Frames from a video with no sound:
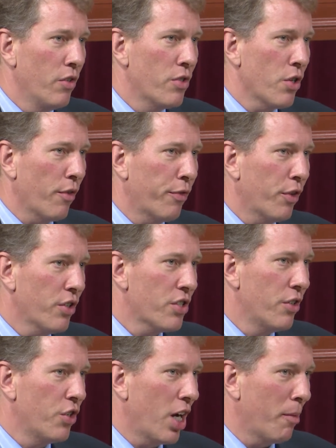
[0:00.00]
so the
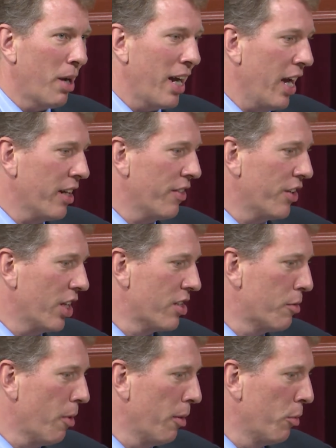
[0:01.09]
first job I had in the
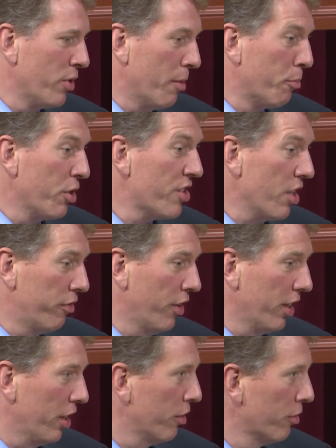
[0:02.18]
Justice Department was a Bristow
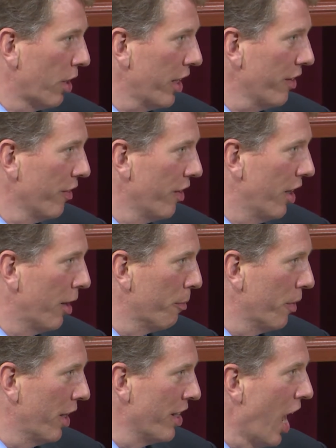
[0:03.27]
fellow, right?
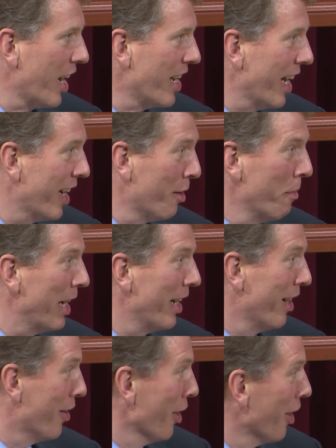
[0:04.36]
Um, a not yet
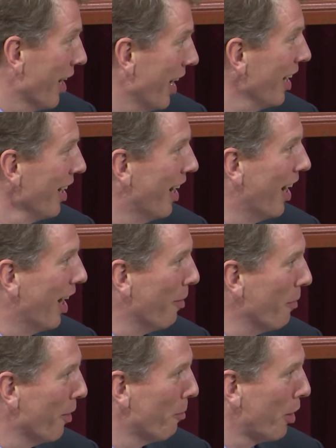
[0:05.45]
admitted attorney,
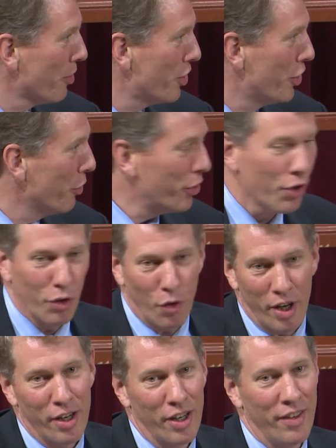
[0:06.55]
um, the most junior
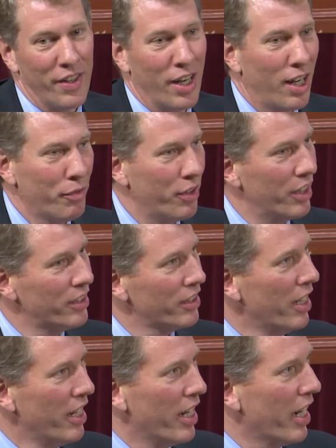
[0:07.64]
lawyer in the office.
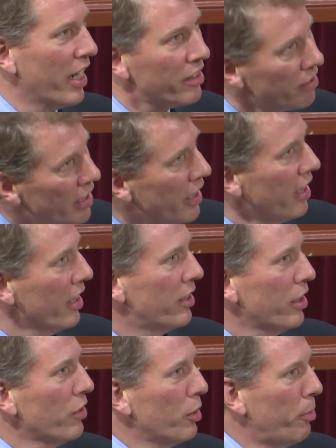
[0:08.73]
And
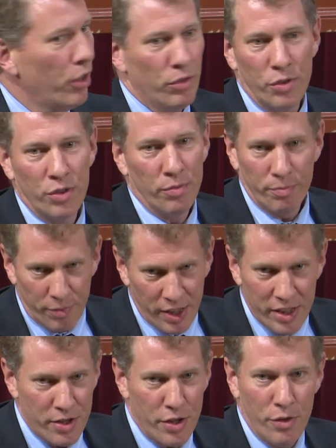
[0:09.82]
so suppose
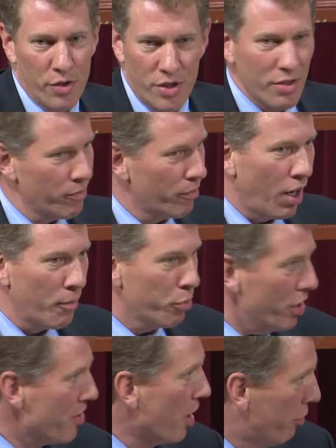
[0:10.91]
these students are
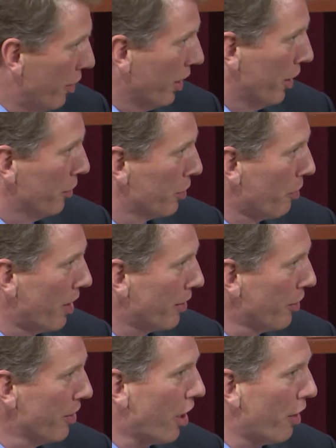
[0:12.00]
Bristow Fellows, right?
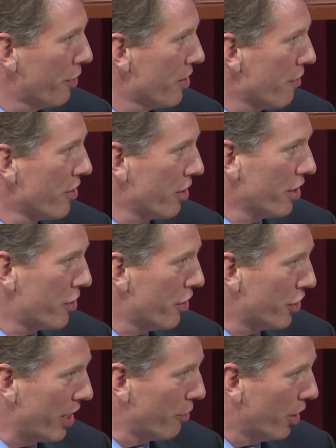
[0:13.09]
They're in the office of the
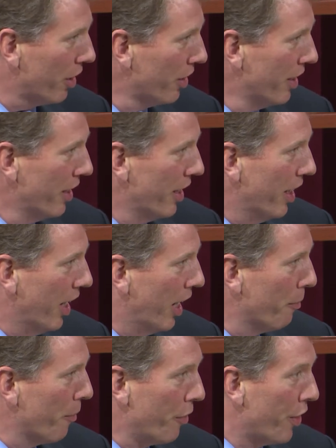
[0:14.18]
Solicitor General.
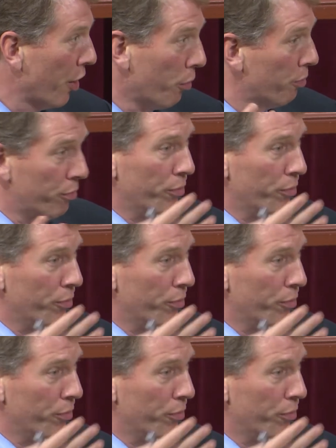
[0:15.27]
Um, they're